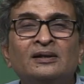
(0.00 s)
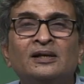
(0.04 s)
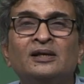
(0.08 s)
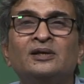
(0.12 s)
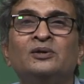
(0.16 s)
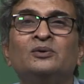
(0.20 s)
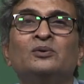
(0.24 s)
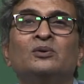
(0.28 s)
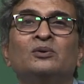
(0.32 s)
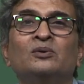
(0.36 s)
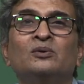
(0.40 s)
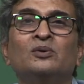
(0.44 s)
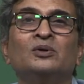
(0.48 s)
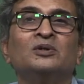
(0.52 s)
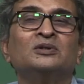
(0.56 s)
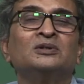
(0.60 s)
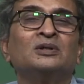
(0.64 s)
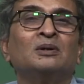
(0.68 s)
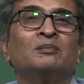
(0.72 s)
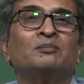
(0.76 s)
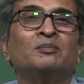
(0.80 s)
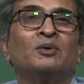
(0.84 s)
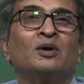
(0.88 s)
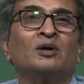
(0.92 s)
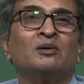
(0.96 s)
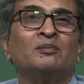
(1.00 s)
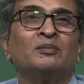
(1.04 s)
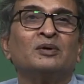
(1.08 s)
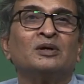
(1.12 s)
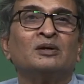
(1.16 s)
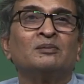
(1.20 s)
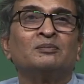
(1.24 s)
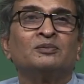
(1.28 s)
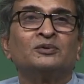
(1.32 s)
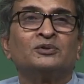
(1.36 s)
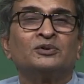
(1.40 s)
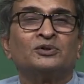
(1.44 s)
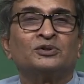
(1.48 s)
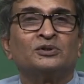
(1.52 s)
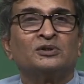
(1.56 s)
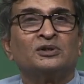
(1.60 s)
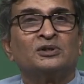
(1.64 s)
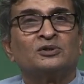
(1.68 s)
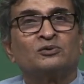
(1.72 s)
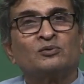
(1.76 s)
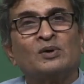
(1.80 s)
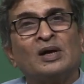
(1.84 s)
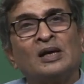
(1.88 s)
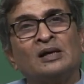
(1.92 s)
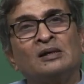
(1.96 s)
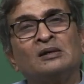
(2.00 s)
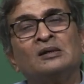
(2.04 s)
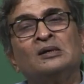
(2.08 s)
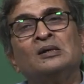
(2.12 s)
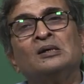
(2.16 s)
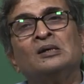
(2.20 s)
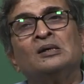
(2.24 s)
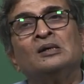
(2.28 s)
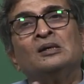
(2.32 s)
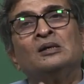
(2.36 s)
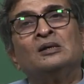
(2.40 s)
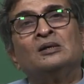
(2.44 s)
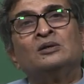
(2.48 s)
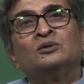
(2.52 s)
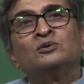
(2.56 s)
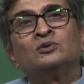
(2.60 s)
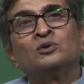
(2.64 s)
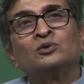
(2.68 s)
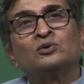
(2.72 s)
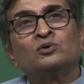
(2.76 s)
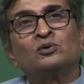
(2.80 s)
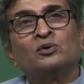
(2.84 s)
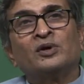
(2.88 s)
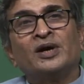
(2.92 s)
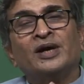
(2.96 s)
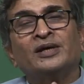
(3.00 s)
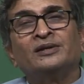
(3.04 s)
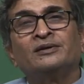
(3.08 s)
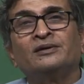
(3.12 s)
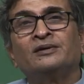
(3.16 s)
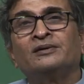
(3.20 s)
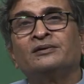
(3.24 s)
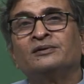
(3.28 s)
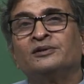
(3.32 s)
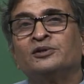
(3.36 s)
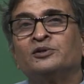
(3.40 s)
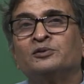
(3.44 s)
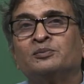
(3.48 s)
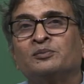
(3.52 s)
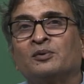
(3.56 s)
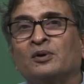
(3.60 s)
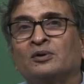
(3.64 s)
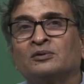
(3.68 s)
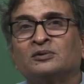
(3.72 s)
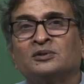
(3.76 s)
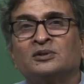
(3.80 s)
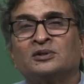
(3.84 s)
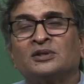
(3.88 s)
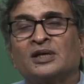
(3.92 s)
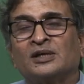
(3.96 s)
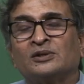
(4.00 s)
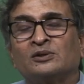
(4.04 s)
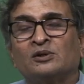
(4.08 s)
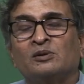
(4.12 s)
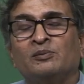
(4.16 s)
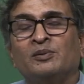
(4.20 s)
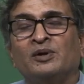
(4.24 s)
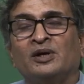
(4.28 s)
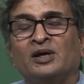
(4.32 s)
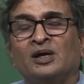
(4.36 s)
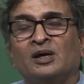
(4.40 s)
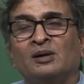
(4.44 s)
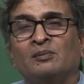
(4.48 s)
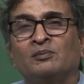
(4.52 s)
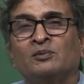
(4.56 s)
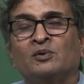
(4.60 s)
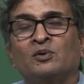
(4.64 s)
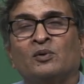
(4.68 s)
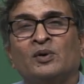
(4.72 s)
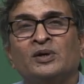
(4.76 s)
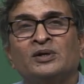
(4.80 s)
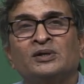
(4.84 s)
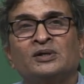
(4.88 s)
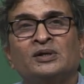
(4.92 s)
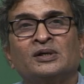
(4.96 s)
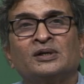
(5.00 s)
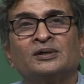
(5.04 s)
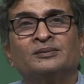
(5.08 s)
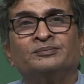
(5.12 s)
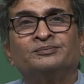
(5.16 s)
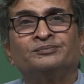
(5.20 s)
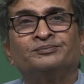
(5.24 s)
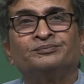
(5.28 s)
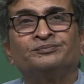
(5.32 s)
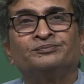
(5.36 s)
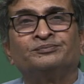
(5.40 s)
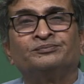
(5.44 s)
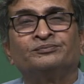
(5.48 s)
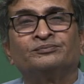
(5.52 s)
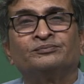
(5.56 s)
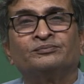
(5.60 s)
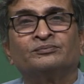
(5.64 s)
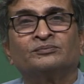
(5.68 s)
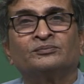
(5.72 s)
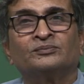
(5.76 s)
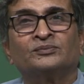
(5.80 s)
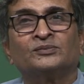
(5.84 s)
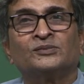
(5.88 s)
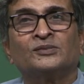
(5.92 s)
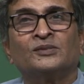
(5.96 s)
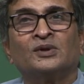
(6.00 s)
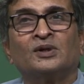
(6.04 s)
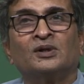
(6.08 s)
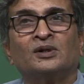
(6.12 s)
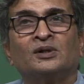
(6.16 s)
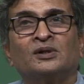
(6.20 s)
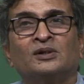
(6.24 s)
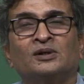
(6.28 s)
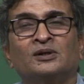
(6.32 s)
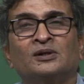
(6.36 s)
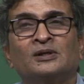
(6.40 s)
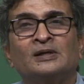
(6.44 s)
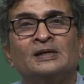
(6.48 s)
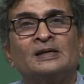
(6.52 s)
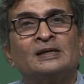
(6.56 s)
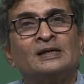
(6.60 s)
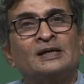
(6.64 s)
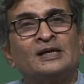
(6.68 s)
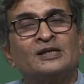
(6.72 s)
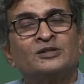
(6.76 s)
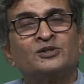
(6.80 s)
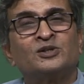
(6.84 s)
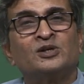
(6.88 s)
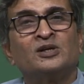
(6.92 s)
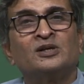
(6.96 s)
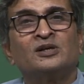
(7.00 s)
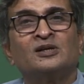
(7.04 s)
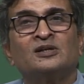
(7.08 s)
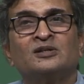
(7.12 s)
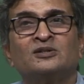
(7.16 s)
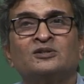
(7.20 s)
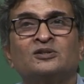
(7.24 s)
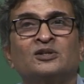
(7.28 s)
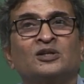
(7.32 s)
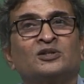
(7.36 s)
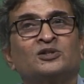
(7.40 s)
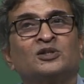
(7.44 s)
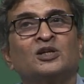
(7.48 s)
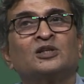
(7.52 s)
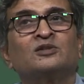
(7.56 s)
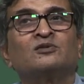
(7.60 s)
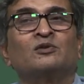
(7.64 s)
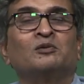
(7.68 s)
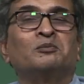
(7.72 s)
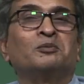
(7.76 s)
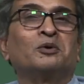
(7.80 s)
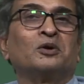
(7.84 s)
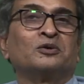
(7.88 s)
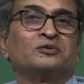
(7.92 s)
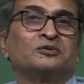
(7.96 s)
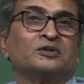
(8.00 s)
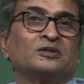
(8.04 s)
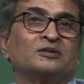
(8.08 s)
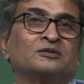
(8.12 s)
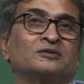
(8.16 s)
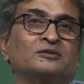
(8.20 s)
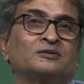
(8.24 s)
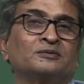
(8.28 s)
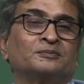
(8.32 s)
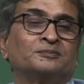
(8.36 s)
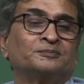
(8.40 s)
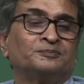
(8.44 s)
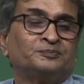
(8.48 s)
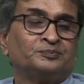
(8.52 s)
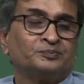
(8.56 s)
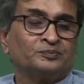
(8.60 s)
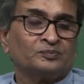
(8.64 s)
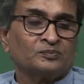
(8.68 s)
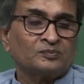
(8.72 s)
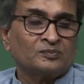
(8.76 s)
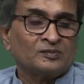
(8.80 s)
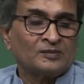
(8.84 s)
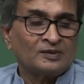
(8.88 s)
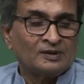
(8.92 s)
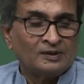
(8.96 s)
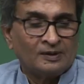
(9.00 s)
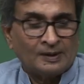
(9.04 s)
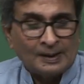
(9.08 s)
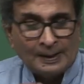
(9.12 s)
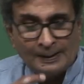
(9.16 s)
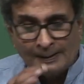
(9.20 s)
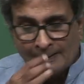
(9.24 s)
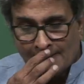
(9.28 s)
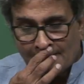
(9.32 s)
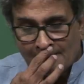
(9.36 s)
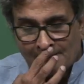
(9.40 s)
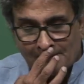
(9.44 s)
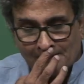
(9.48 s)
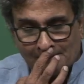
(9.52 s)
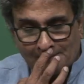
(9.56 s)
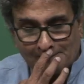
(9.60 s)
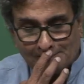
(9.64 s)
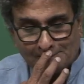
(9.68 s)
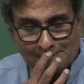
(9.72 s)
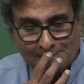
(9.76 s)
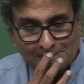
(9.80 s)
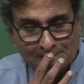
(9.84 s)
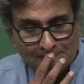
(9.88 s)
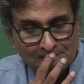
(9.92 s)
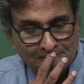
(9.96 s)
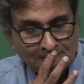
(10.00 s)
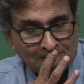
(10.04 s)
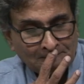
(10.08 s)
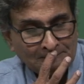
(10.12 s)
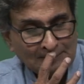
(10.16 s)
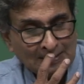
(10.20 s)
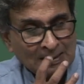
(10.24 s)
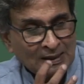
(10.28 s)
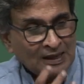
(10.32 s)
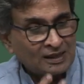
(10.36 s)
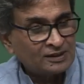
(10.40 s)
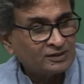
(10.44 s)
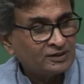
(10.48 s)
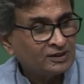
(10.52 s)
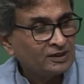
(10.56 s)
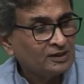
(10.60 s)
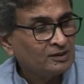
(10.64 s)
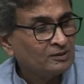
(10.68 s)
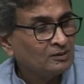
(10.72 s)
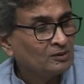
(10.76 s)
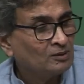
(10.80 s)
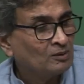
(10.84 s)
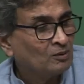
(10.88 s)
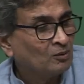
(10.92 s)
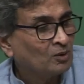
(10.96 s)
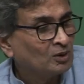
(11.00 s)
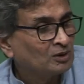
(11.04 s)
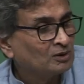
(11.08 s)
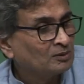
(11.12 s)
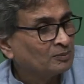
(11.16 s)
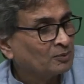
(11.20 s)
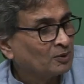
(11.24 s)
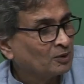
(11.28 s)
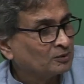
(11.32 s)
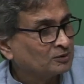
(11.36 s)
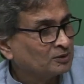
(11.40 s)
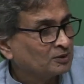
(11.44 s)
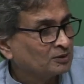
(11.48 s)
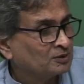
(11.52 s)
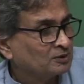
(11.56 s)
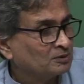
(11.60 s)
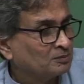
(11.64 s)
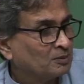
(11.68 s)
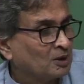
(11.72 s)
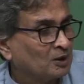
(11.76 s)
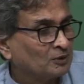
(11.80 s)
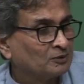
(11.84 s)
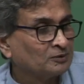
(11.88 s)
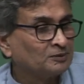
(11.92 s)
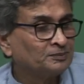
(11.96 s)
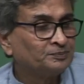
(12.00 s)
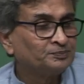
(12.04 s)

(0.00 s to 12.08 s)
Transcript: then you are doing some polymer deposition as well. So, together this process actually became quite a uh, interesting and successful process, alright. Let us see what the process is about.